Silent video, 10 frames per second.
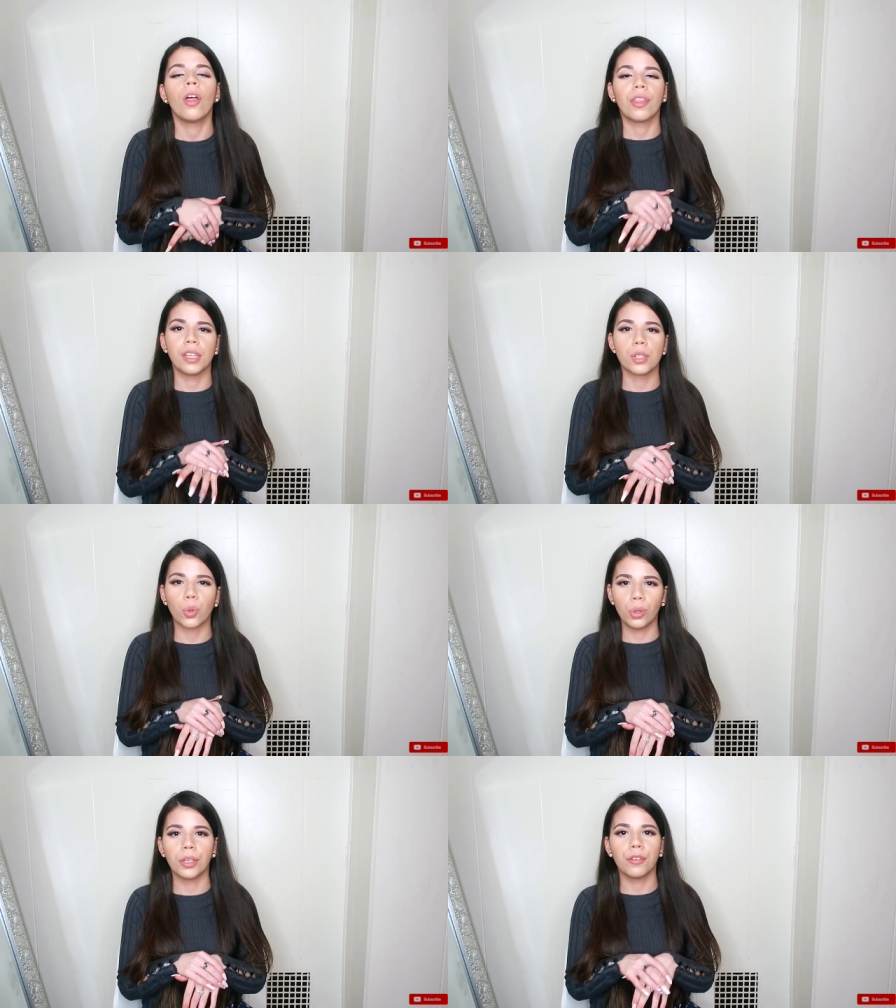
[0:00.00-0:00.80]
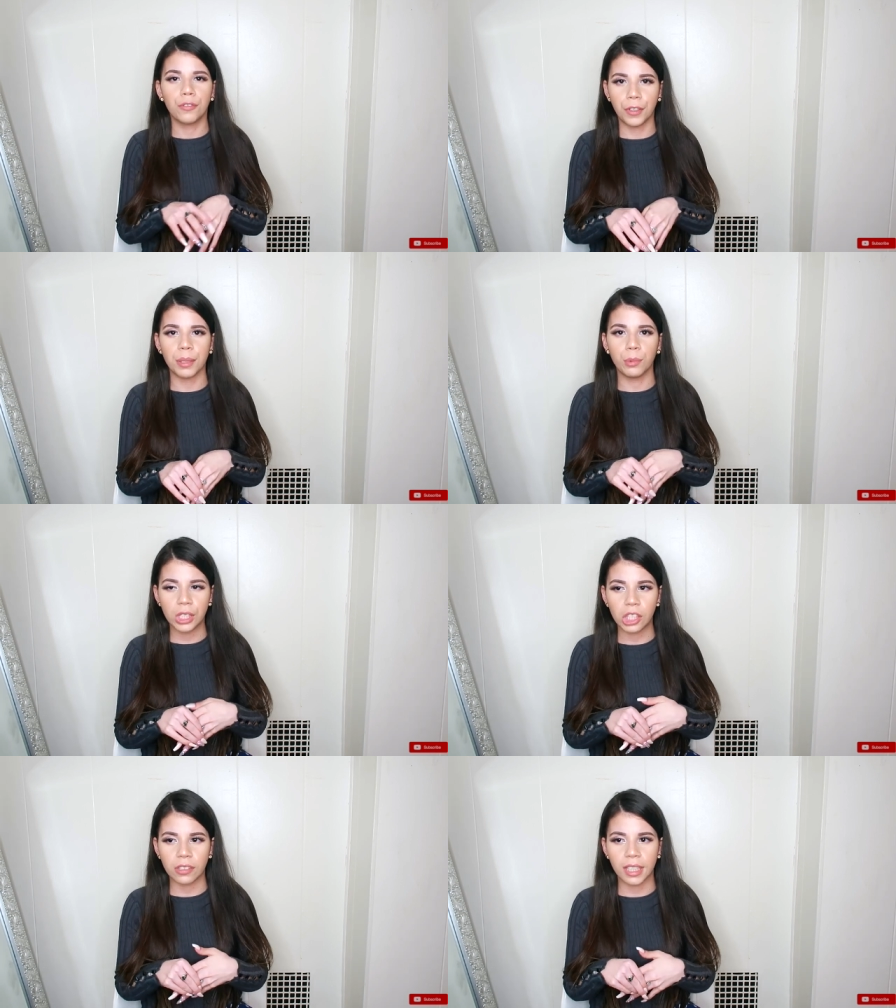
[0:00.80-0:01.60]
there's oil free
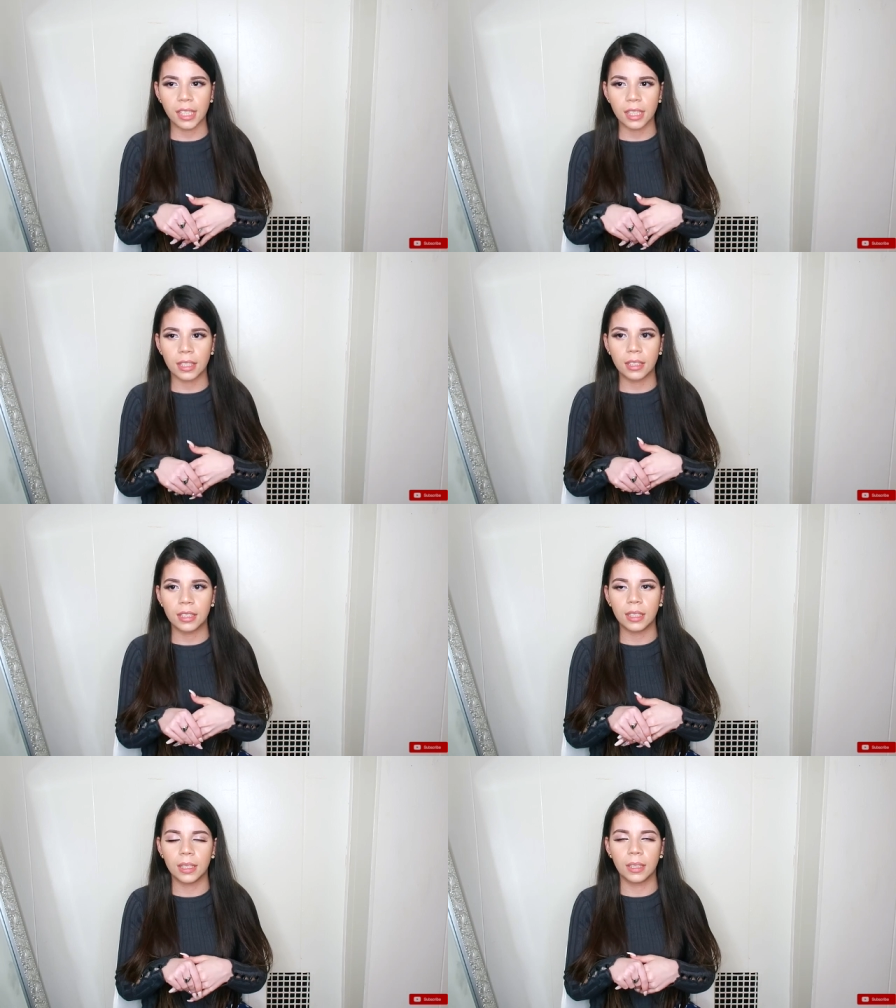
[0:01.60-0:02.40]
moisturizers